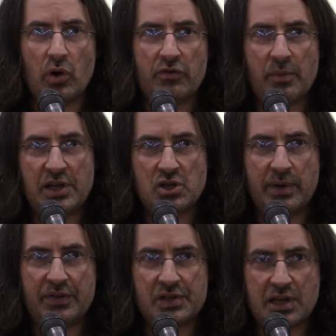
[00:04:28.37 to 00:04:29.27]
more information
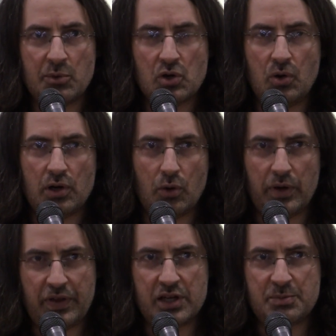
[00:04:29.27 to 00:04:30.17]
about the summer court or
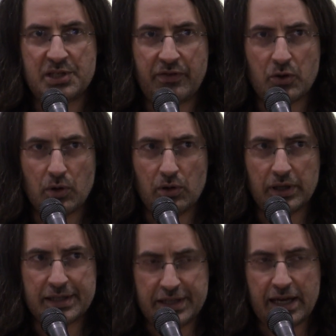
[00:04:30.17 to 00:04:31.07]
what their specific
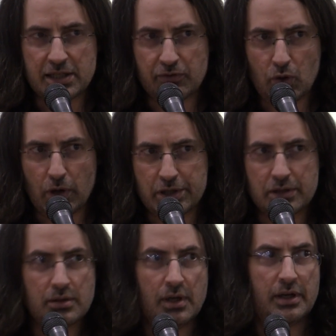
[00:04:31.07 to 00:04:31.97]
role is? Yes, of
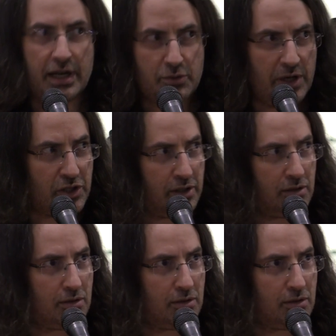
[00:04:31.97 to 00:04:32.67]
course. Next question.